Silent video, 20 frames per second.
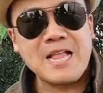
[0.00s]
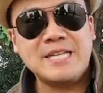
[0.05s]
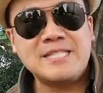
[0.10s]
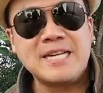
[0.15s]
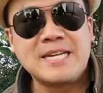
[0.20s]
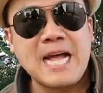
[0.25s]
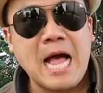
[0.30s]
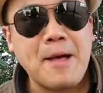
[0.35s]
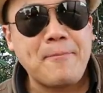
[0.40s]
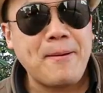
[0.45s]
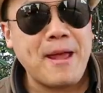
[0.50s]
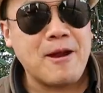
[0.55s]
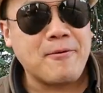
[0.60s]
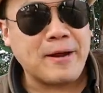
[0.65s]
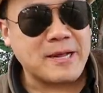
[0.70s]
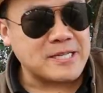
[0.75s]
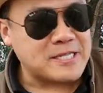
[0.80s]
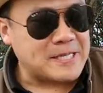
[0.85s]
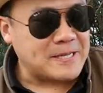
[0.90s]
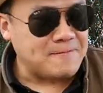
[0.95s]
Cigar
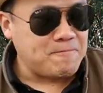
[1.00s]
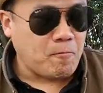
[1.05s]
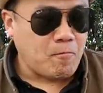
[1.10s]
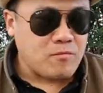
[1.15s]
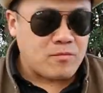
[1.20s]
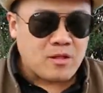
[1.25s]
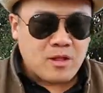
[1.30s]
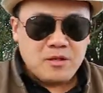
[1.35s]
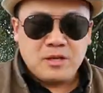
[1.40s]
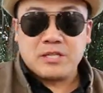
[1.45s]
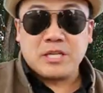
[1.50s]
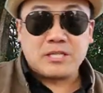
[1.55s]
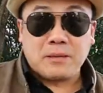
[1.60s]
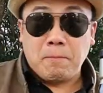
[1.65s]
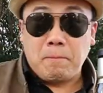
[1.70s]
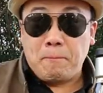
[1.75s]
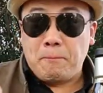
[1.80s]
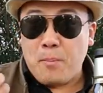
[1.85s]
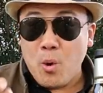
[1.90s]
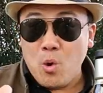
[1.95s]
pairings. This is a
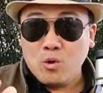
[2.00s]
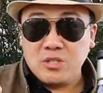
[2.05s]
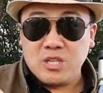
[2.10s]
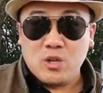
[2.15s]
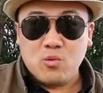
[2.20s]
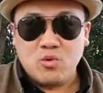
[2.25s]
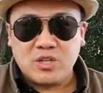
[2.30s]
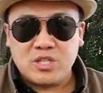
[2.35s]
ballsy